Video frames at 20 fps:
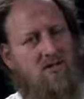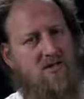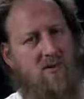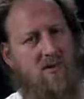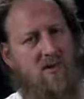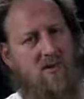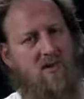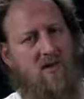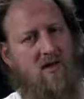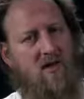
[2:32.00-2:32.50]

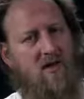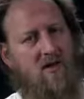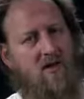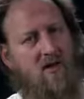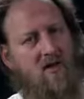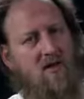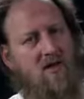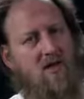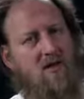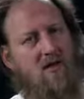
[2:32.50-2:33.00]

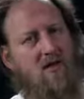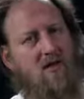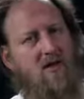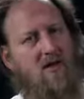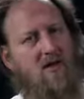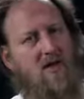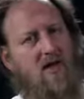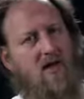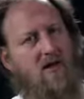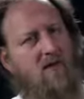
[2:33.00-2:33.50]
something
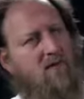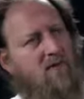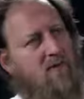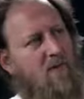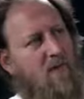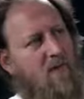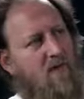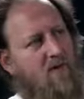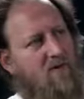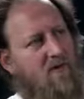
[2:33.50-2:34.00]
that
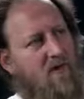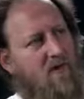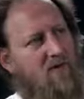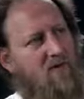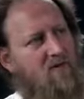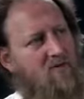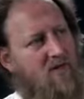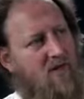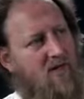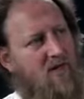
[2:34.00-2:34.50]
from the
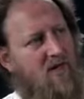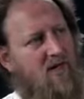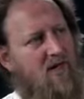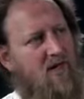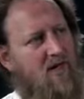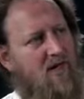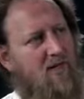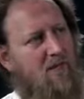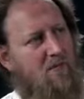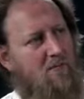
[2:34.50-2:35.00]
very
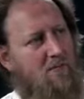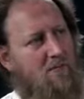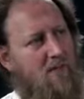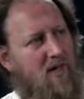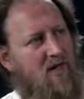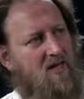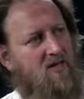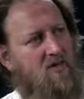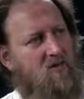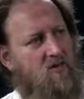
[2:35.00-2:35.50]
beginning
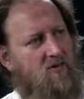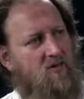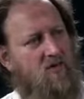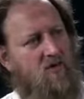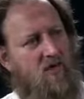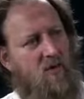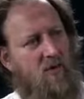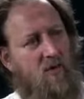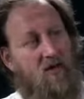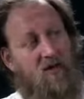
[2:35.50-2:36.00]
makes
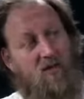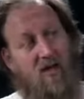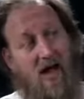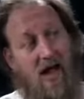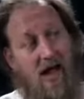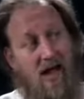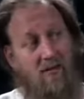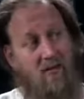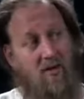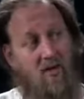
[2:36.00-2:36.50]
sure that when you're
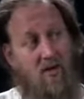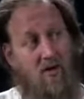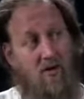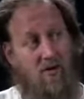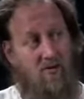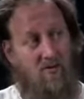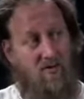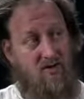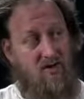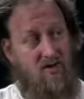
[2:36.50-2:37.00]
having a
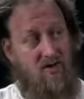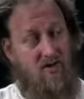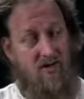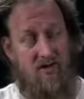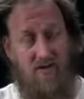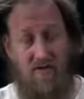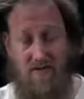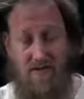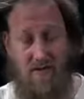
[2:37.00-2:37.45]
conversation,